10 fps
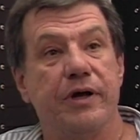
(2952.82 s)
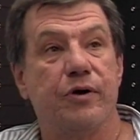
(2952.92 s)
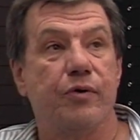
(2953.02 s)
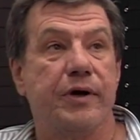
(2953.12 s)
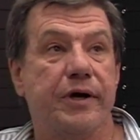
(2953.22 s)

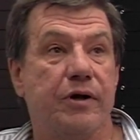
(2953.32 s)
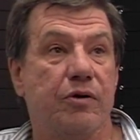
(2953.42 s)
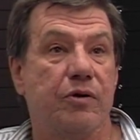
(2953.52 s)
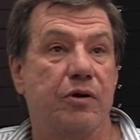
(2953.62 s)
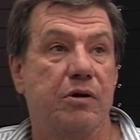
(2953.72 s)

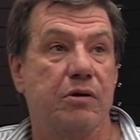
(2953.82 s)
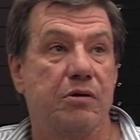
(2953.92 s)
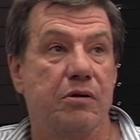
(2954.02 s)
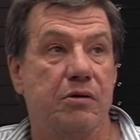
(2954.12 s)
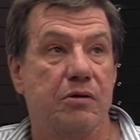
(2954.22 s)
critical
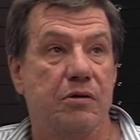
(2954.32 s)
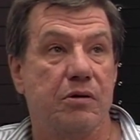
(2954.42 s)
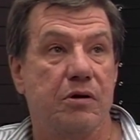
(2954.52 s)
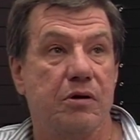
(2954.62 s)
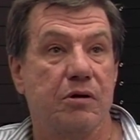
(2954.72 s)

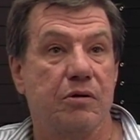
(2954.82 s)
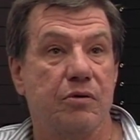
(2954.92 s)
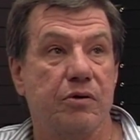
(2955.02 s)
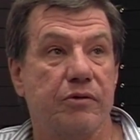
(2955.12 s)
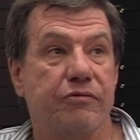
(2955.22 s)

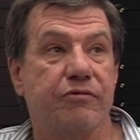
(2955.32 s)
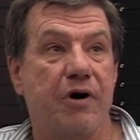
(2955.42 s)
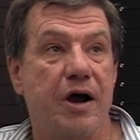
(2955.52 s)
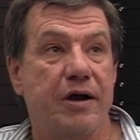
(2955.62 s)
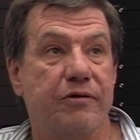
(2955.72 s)
or to
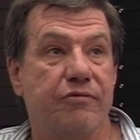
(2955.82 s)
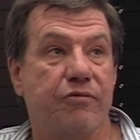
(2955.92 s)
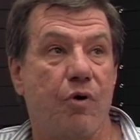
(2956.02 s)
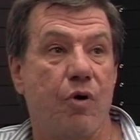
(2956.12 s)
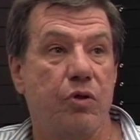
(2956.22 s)
find
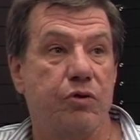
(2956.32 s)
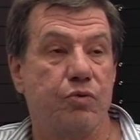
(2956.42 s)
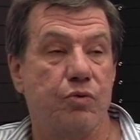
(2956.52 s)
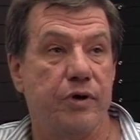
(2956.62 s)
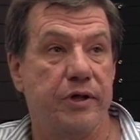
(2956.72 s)
fault
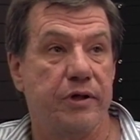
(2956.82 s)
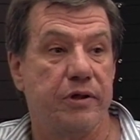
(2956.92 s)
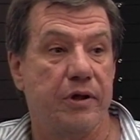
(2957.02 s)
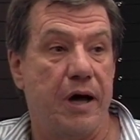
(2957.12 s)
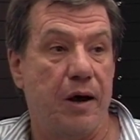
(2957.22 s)
with
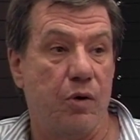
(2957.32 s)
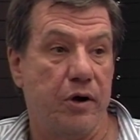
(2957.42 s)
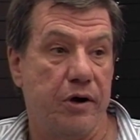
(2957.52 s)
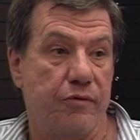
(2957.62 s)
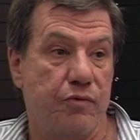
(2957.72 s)
our
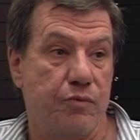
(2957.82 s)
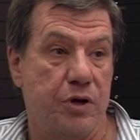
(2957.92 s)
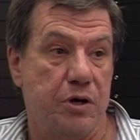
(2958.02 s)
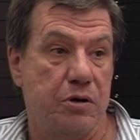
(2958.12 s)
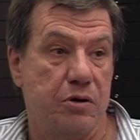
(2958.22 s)
government.
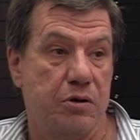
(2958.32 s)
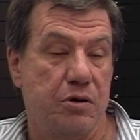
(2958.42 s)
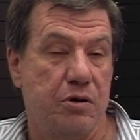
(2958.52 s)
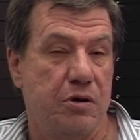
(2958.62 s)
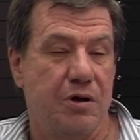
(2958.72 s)

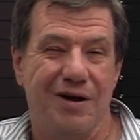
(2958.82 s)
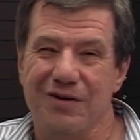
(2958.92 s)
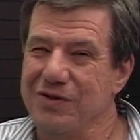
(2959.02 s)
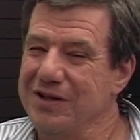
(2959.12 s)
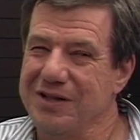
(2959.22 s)
I don't
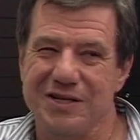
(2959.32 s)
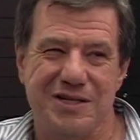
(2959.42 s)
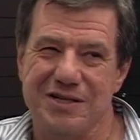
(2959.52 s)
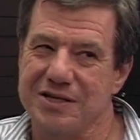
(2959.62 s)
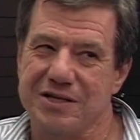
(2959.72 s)
think this
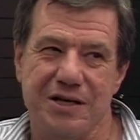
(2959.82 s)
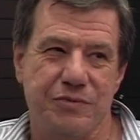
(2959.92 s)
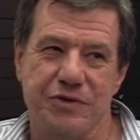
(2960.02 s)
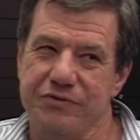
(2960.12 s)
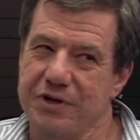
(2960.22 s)
is the same
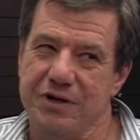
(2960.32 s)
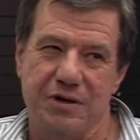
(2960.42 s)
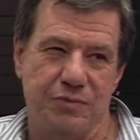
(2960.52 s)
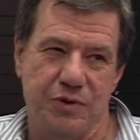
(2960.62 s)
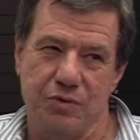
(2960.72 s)
as
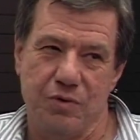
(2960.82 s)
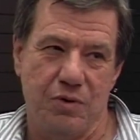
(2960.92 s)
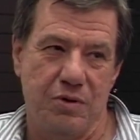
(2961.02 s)
Vietnam at all.